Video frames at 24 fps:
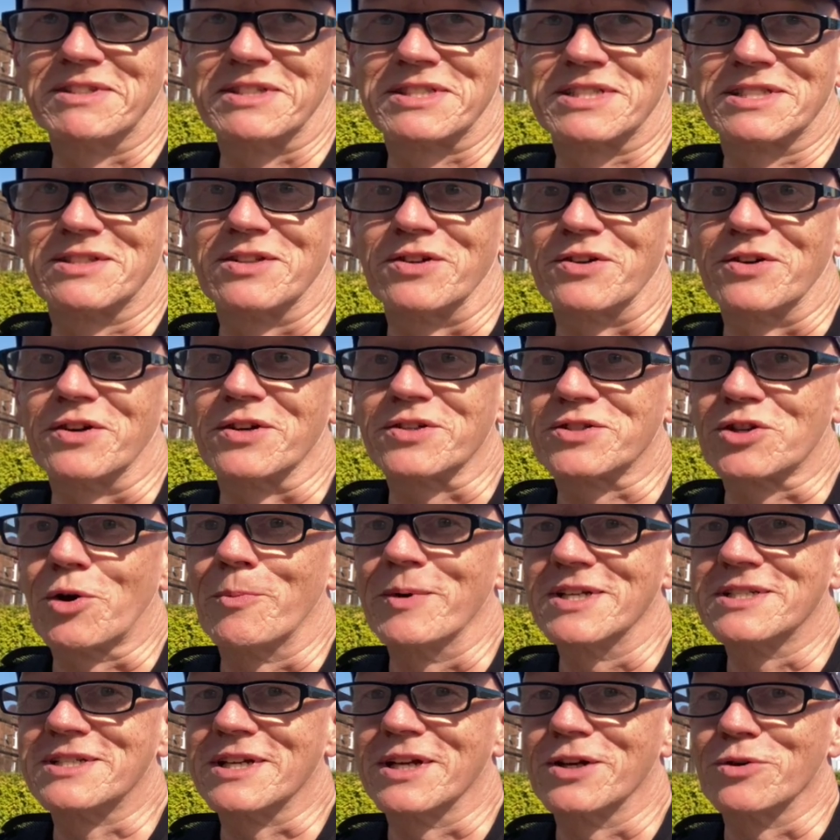There are some
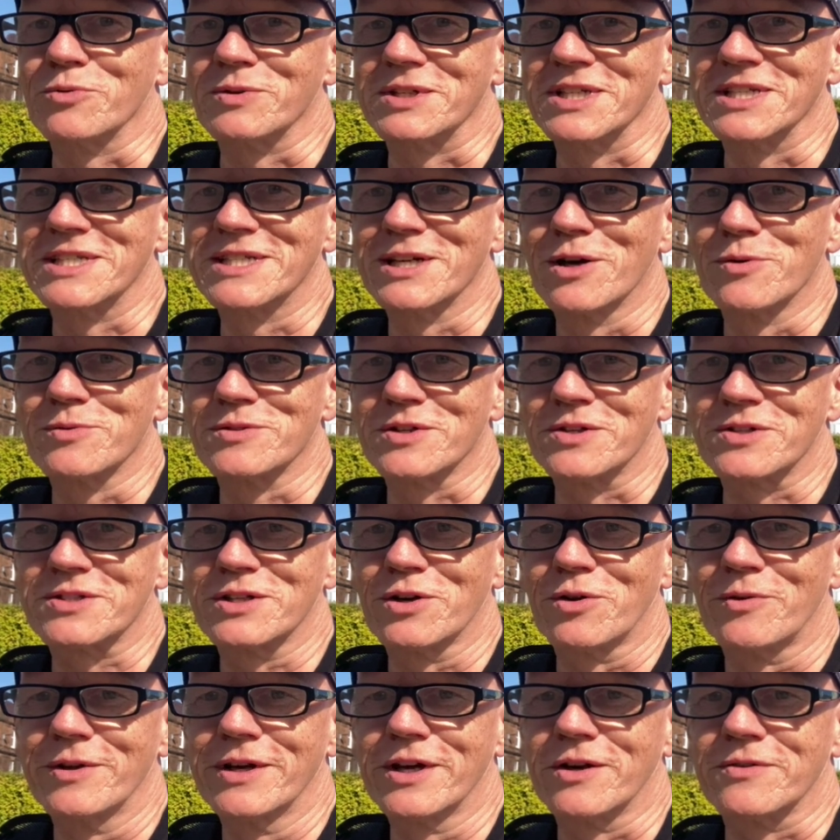internal details that are still
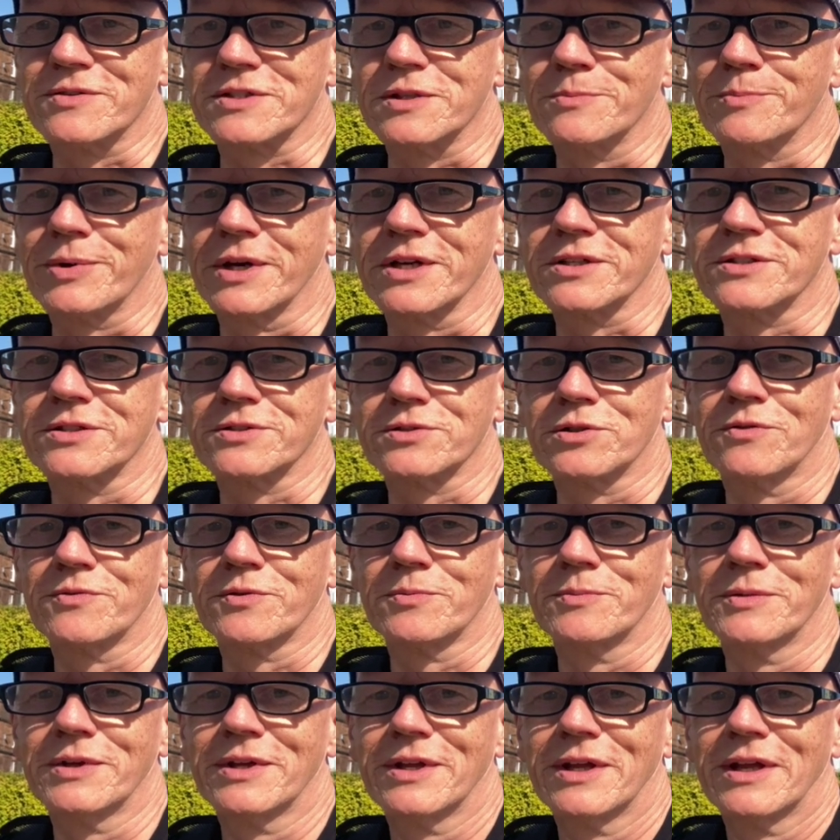there. I've seen pictures of them.
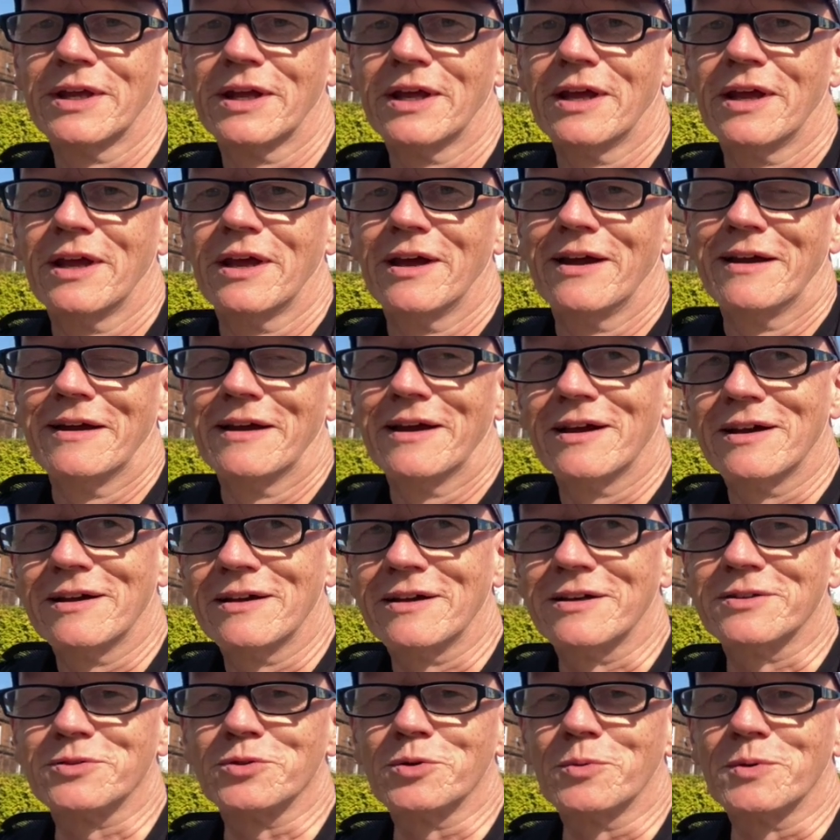I
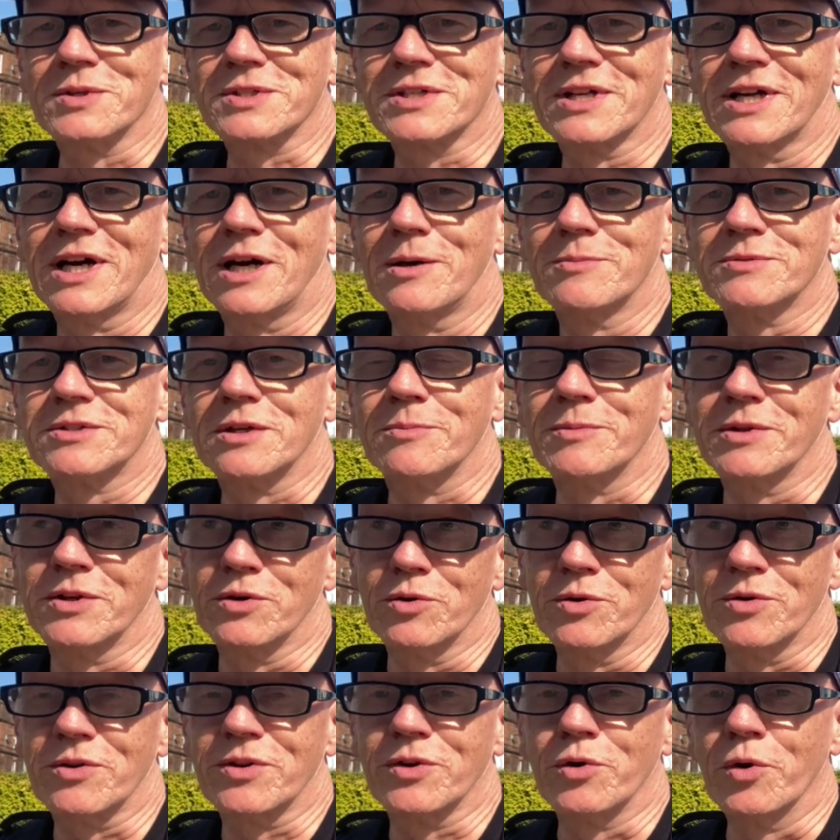don't know what's going to happen to it. I
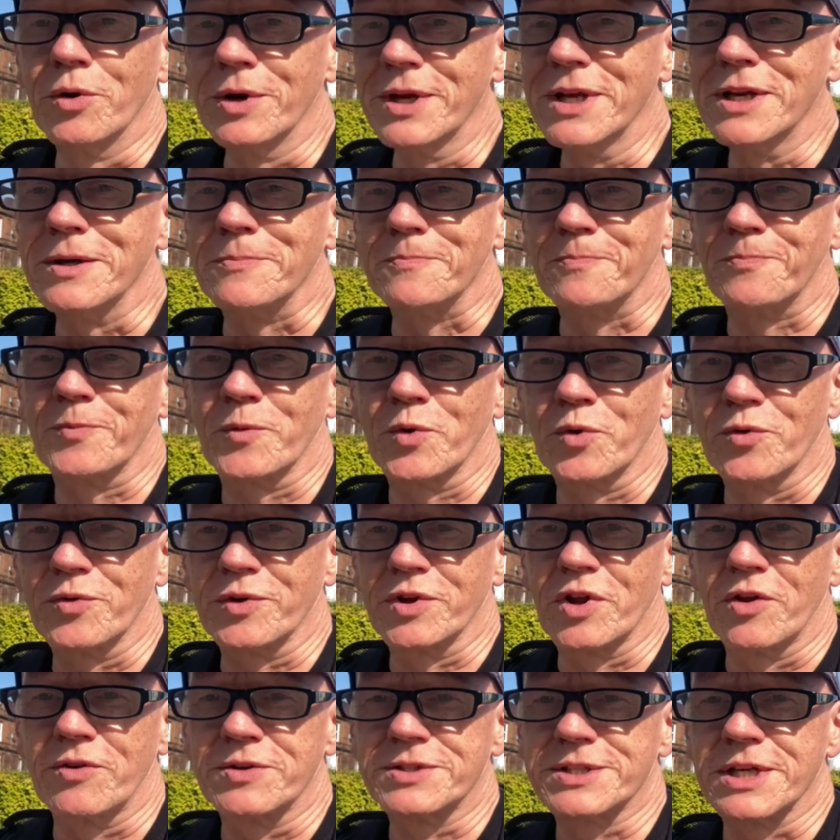mean, the Odeon over on the
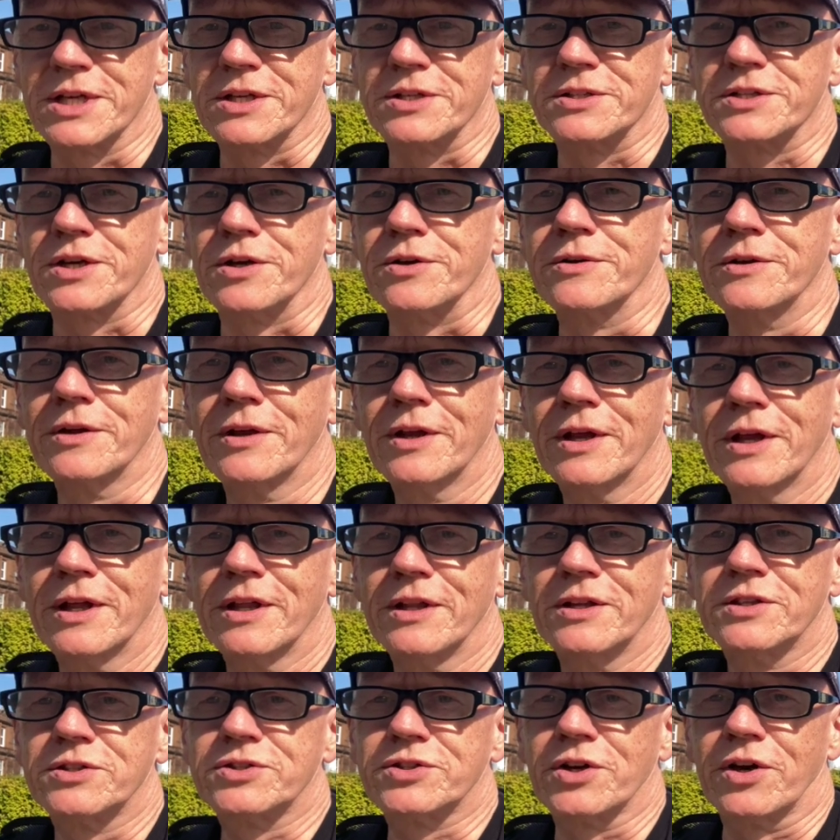other side of town
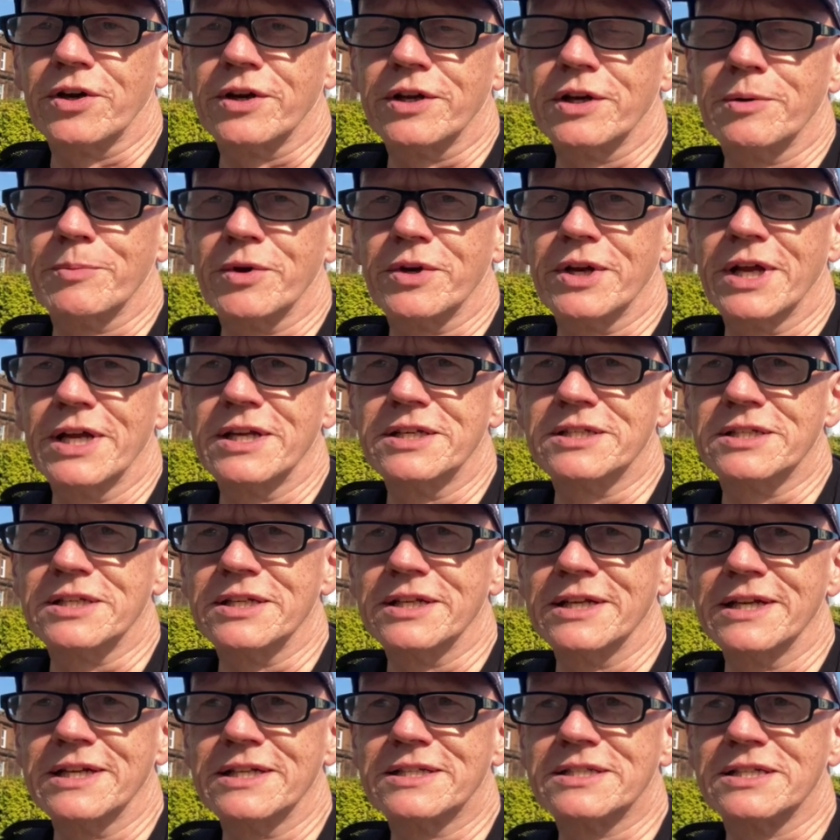shut in about
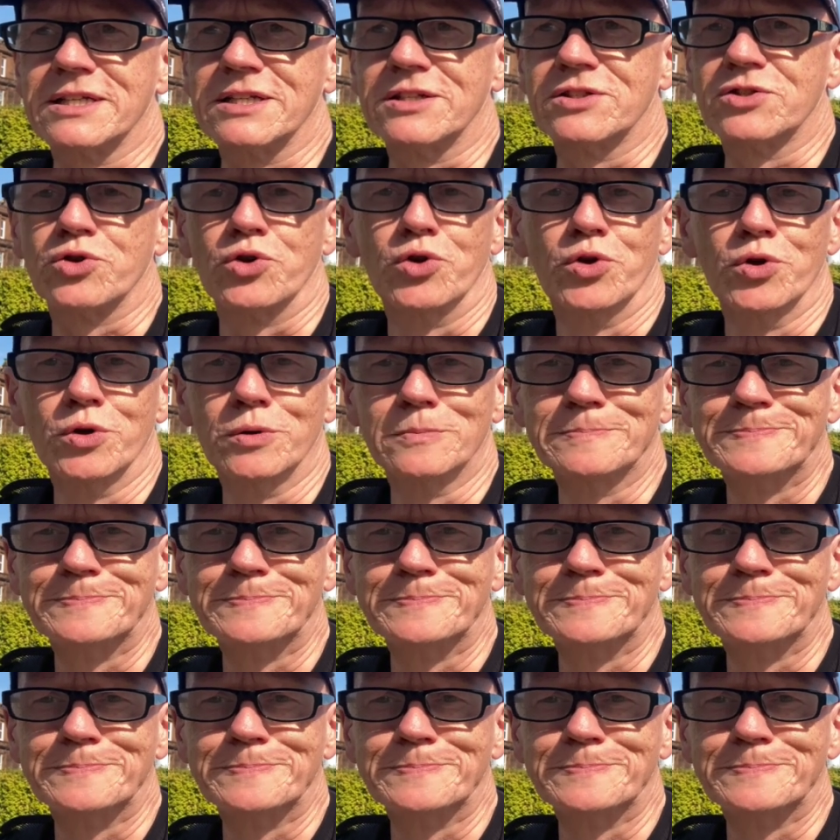1982,